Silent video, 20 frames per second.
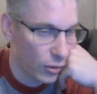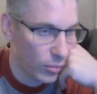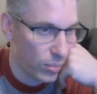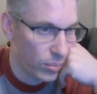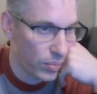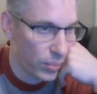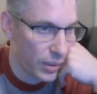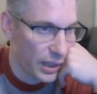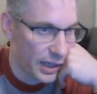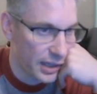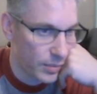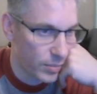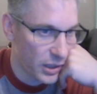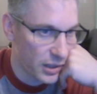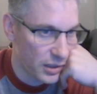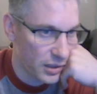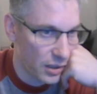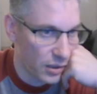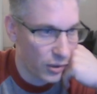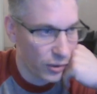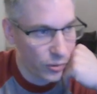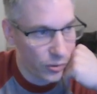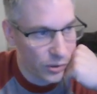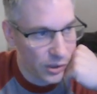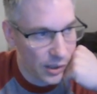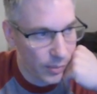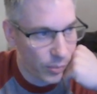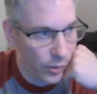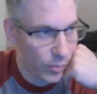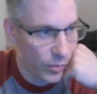Black spends another
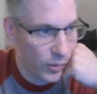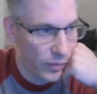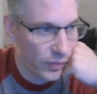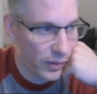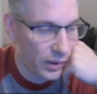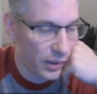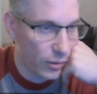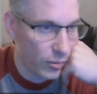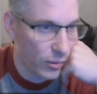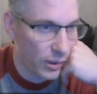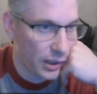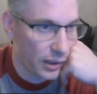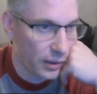tempo move in the queen.